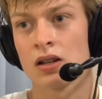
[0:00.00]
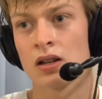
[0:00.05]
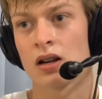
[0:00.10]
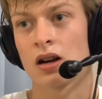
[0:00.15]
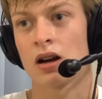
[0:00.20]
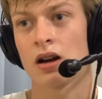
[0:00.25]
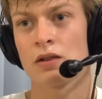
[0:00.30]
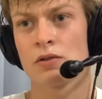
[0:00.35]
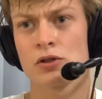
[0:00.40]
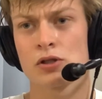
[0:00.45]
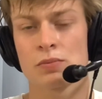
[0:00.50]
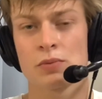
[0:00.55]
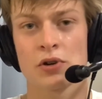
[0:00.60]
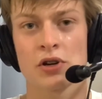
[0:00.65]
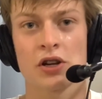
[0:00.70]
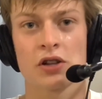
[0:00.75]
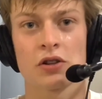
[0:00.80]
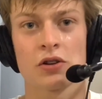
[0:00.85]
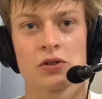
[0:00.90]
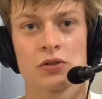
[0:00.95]
It was a
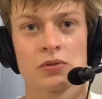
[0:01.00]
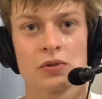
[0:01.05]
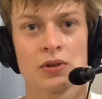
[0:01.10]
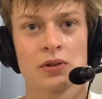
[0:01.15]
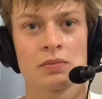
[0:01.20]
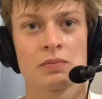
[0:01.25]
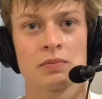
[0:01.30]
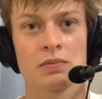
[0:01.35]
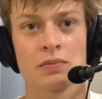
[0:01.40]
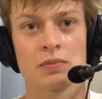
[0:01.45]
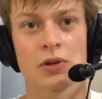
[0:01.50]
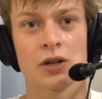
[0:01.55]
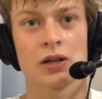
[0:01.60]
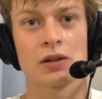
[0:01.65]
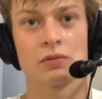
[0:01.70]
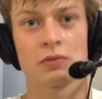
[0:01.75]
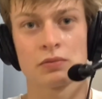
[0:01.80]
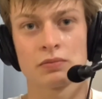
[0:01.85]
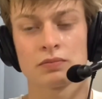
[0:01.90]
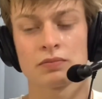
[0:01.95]
pretty close one,
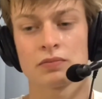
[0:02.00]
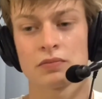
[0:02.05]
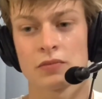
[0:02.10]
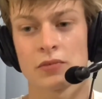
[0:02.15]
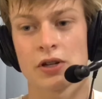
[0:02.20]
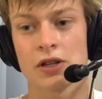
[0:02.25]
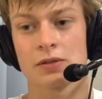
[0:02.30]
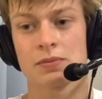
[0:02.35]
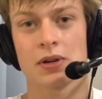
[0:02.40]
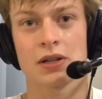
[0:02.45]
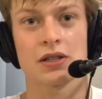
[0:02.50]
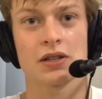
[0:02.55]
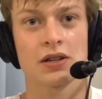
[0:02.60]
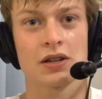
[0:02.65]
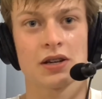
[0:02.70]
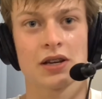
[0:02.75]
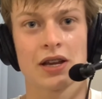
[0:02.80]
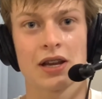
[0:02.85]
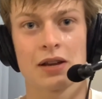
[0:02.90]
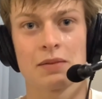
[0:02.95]
but we expect a
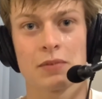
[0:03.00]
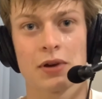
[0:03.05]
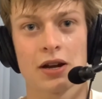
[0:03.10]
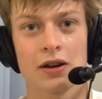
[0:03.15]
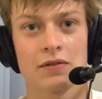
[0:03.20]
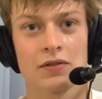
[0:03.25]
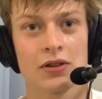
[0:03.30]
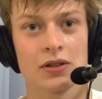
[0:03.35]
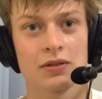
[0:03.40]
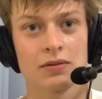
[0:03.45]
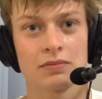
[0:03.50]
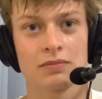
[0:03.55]
good game out of it.